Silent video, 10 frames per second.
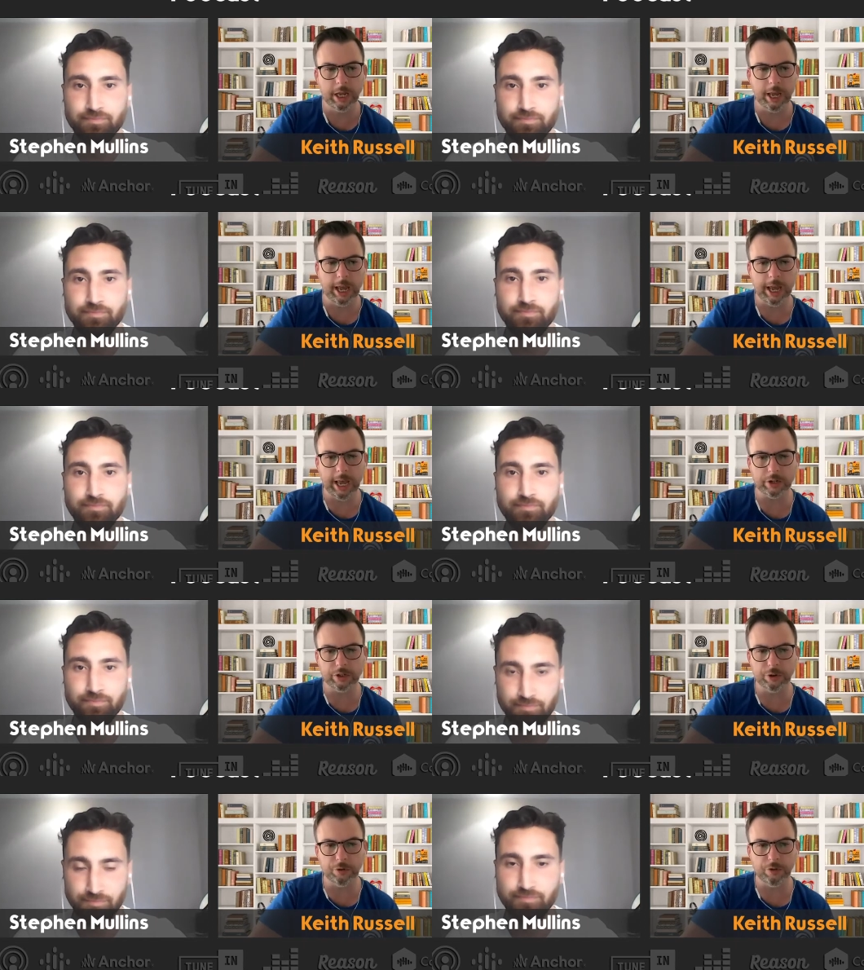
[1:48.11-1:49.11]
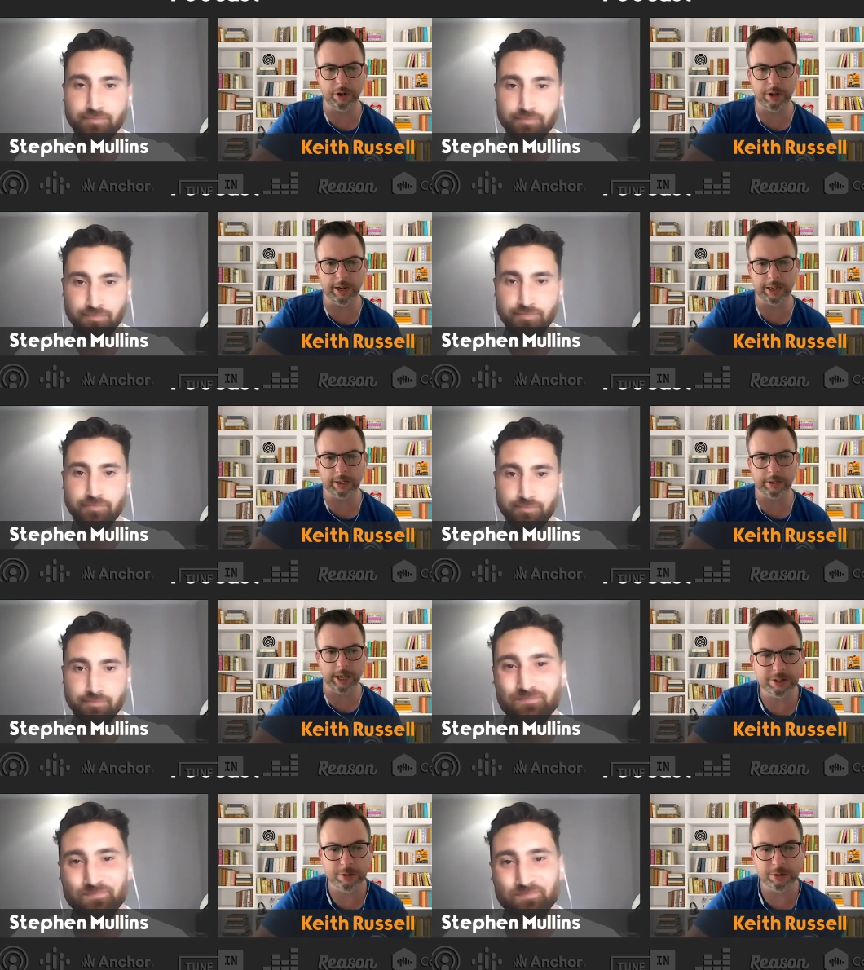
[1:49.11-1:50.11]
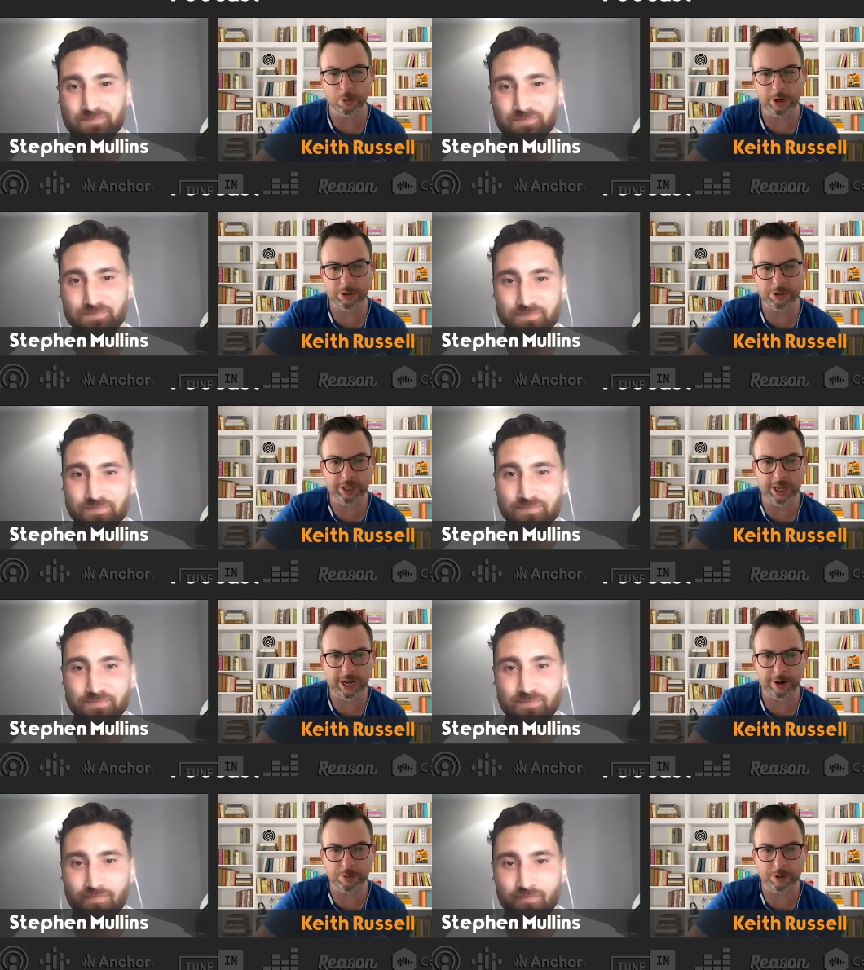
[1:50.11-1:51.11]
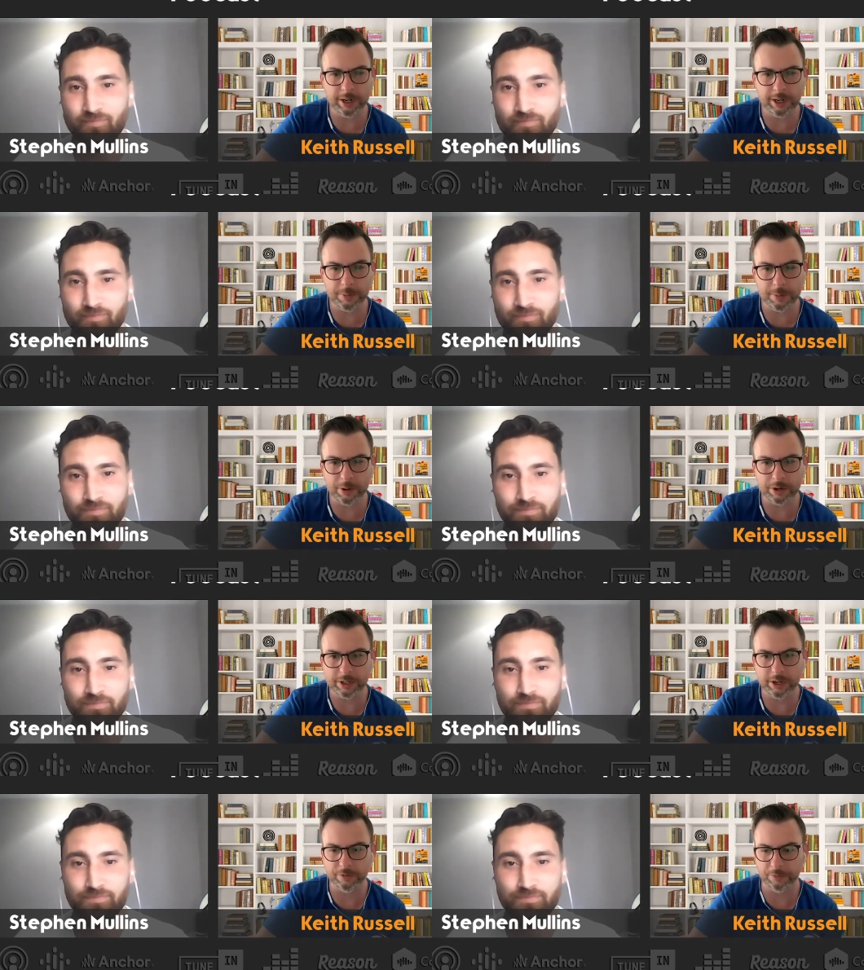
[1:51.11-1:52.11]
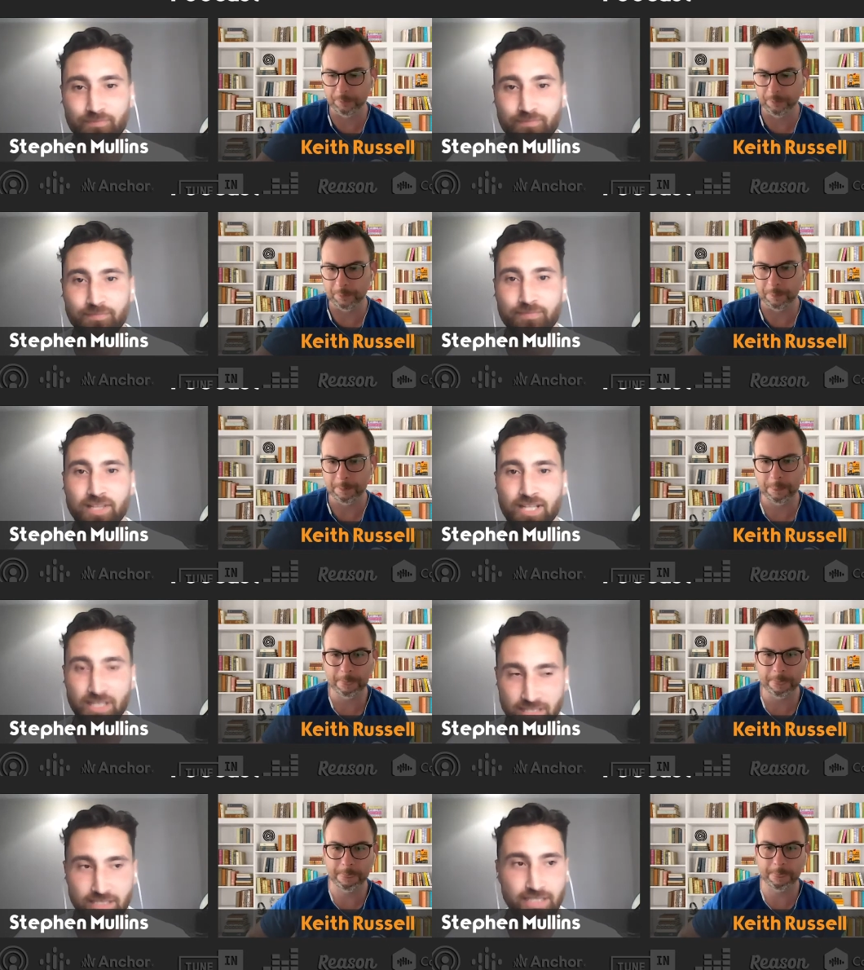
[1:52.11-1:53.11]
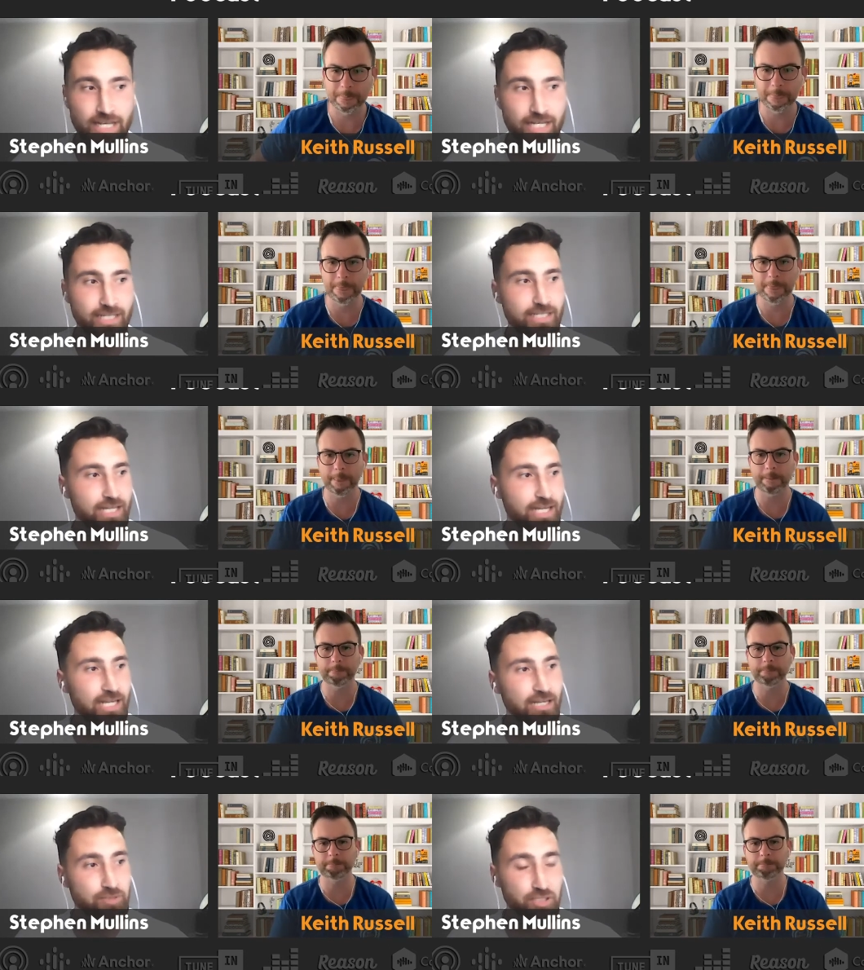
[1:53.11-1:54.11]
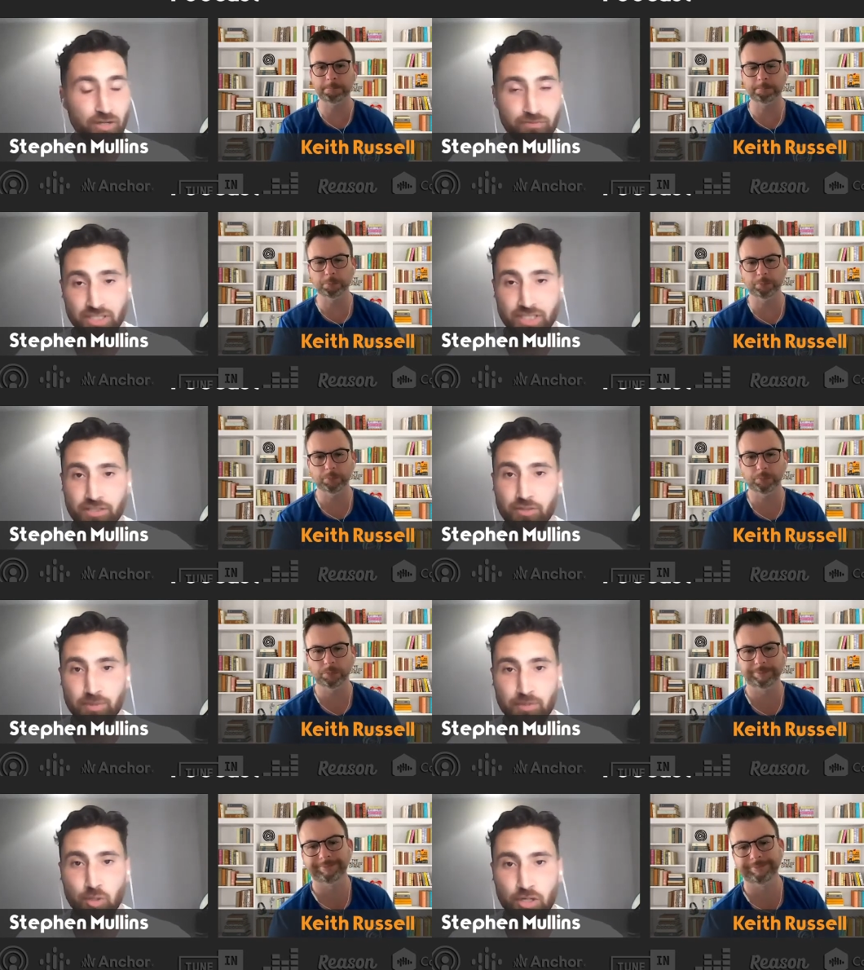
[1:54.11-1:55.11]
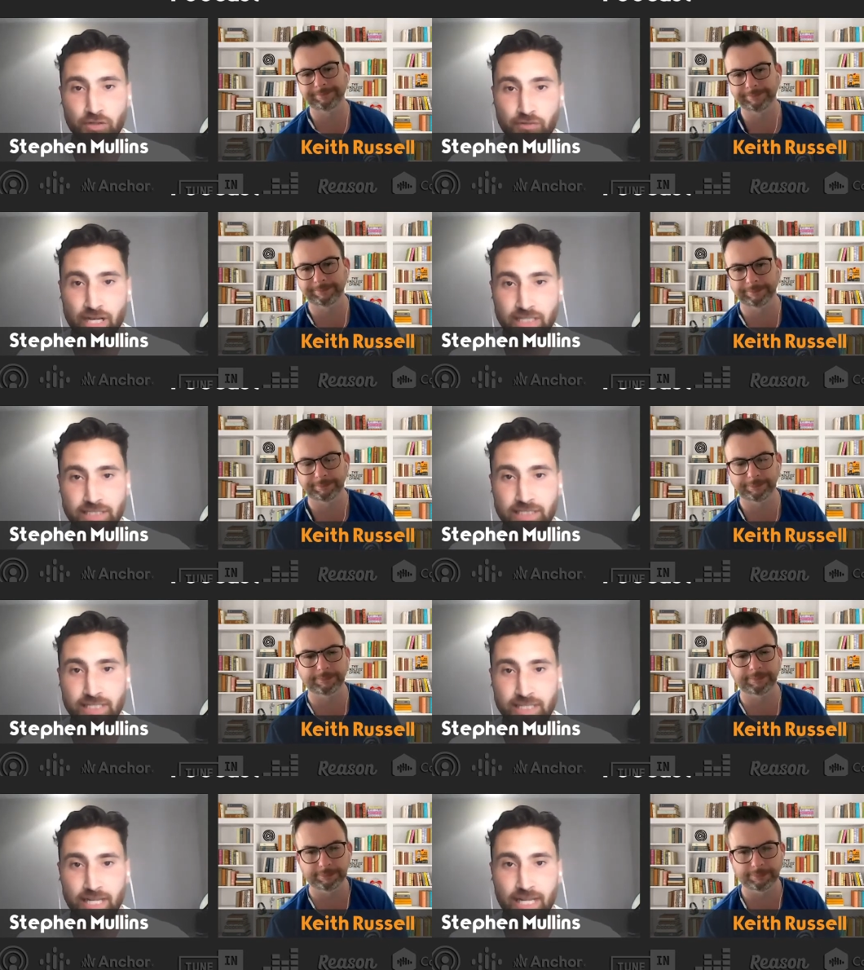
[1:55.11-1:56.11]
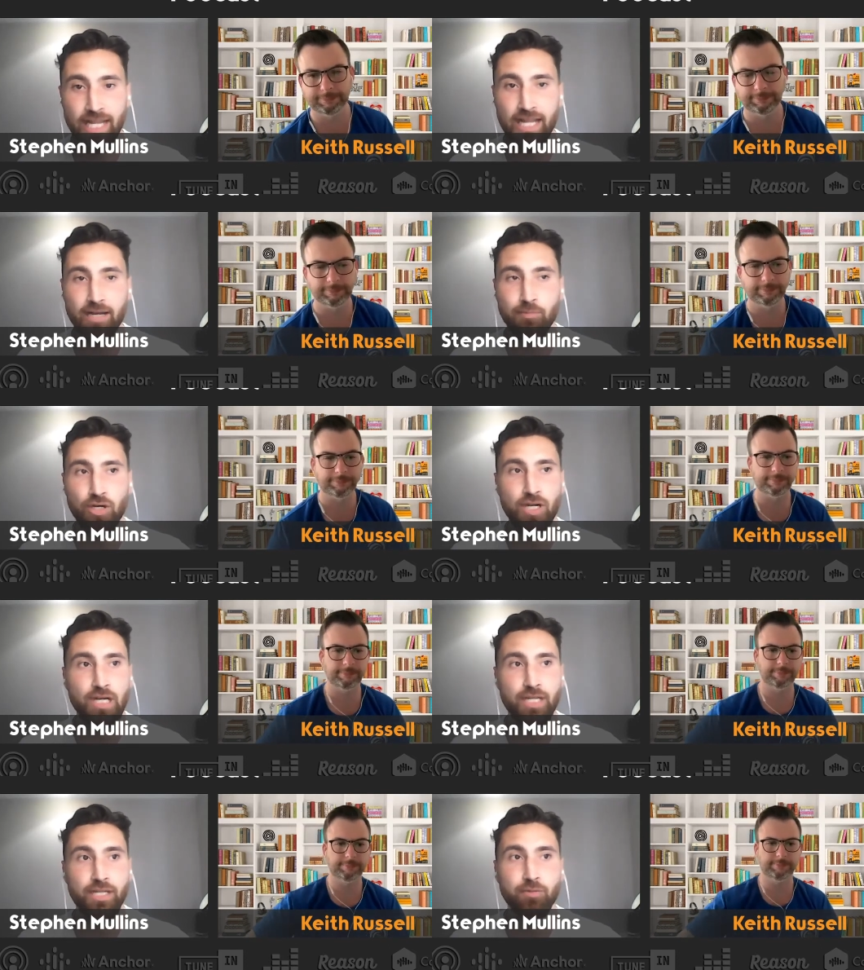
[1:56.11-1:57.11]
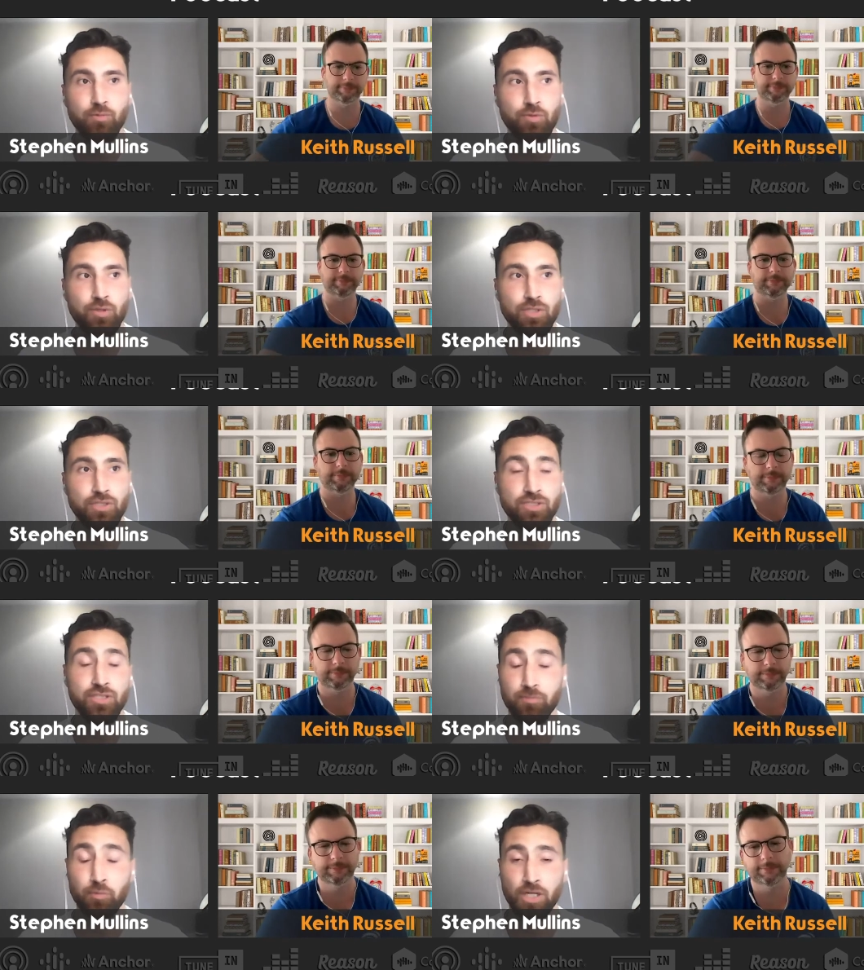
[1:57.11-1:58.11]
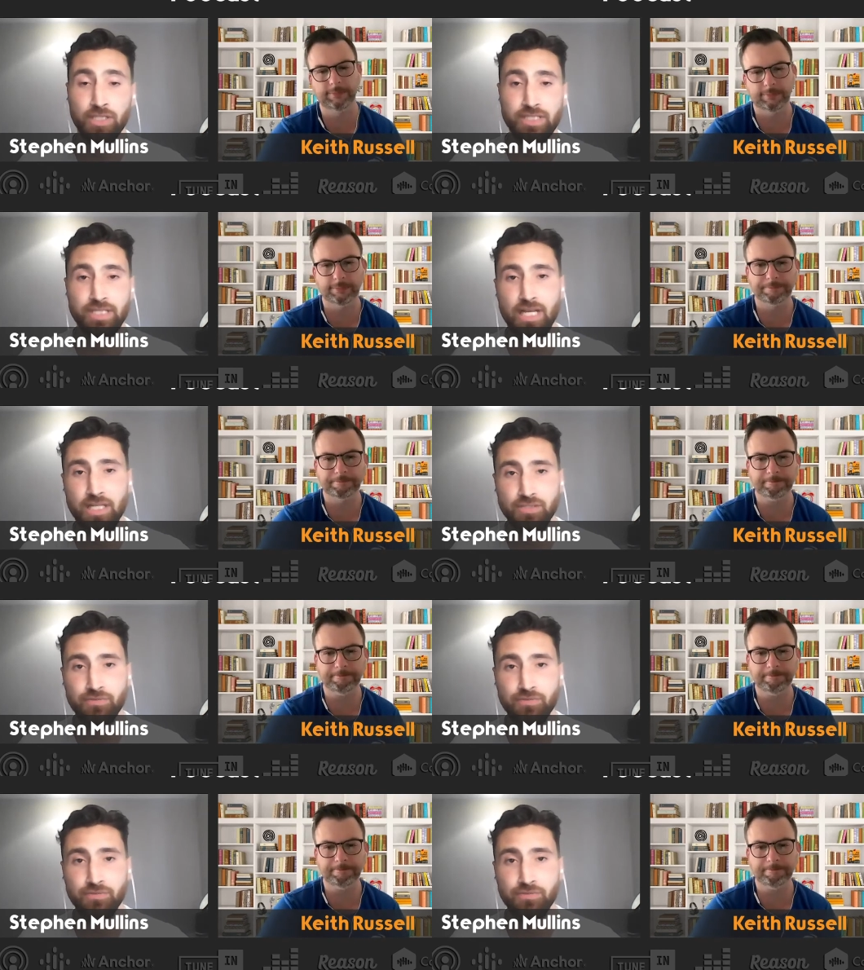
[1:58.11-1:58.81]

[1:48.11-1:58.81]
Speaker 1: uh, stuff and all that. So why don't you tell everyone a little bit about yourself?
Speaker 2: Yeah, um, so obviously Dublin born and raised. Um, I was I've worked in sales